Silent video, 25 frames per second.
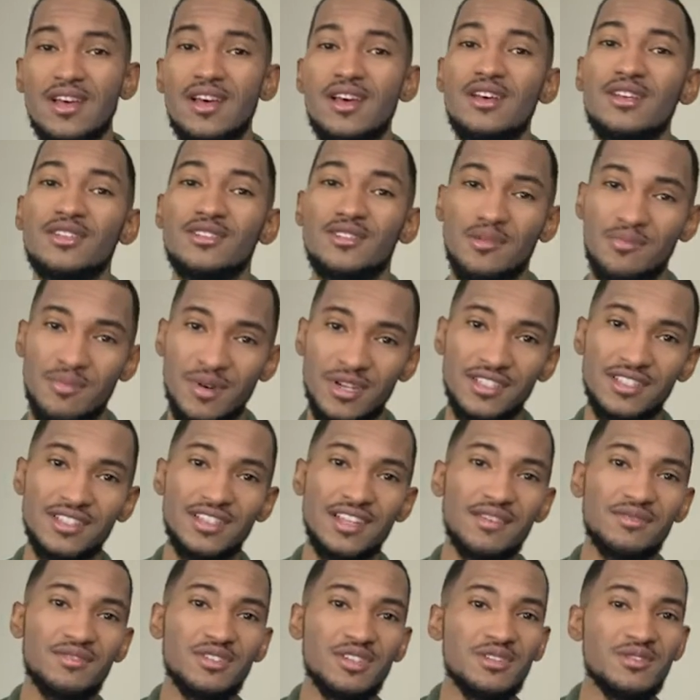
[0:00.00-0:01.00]
So much
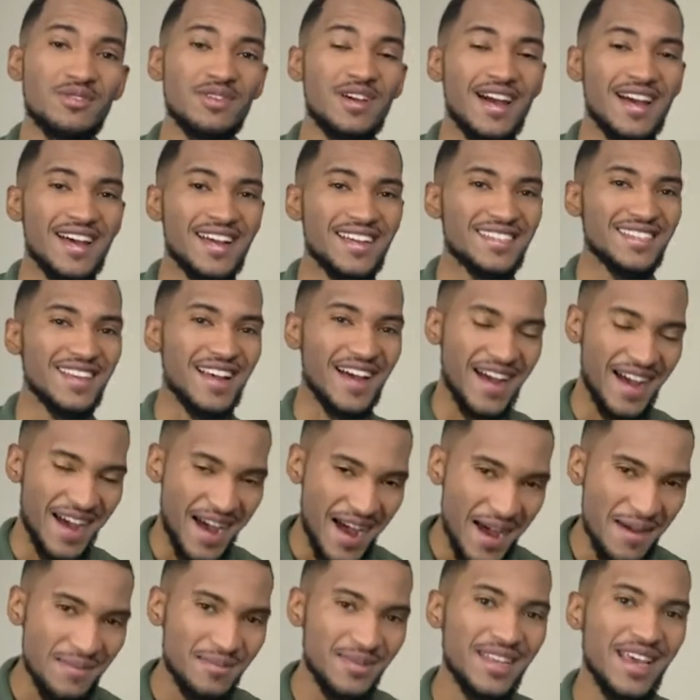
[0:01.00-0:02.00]
love to you guys.
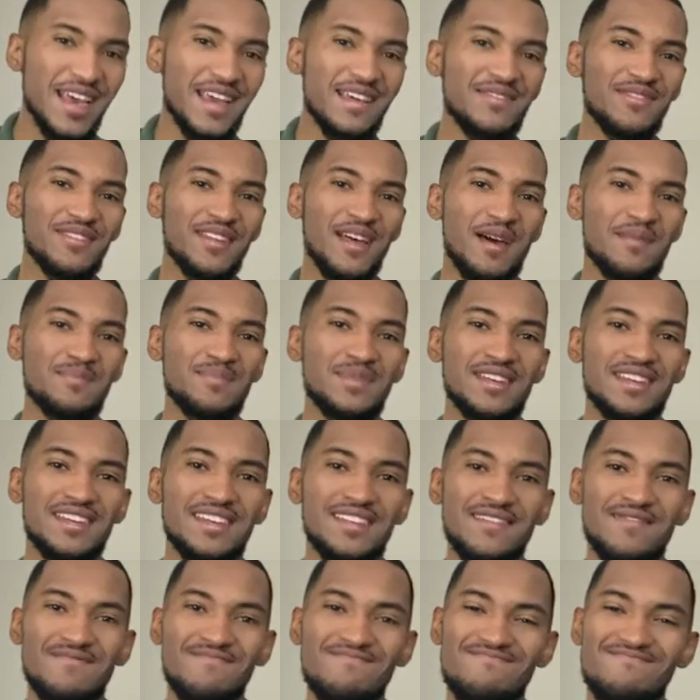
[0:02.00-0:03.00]
I'm Dave Fly P,
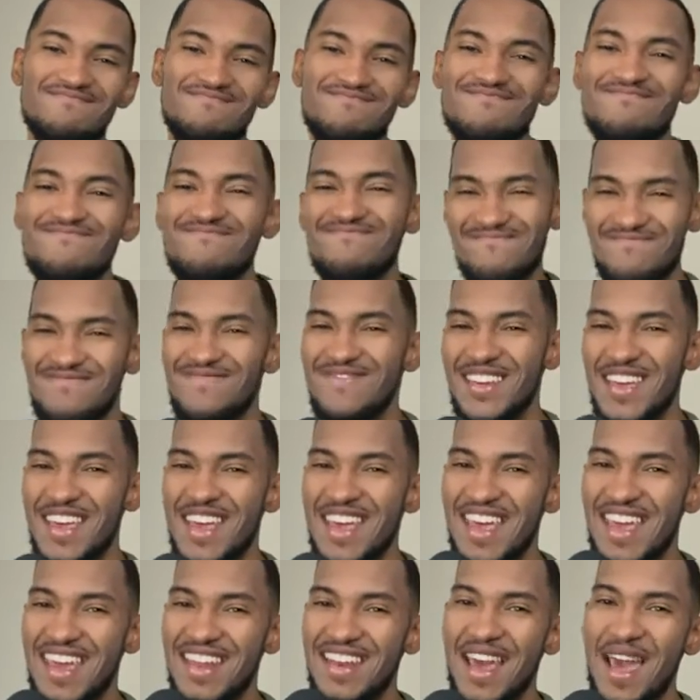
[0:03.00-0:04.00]

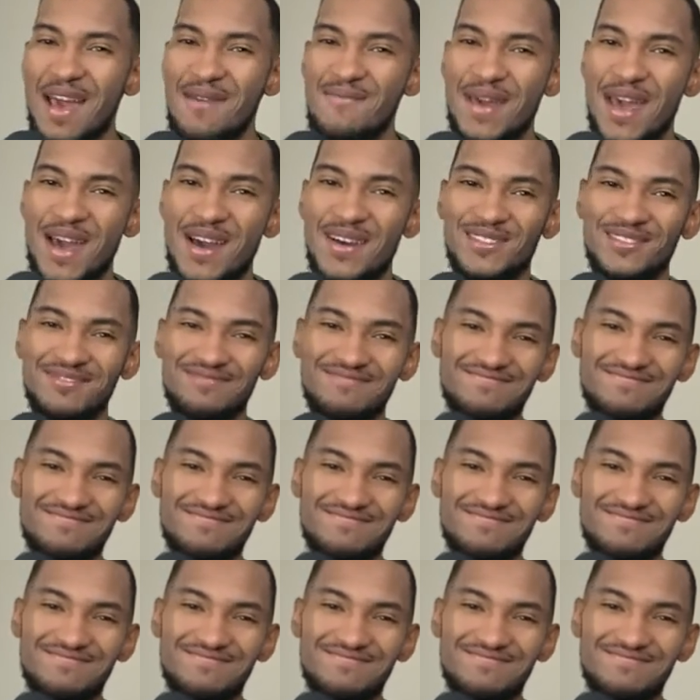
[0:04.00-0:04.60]
and I'm out.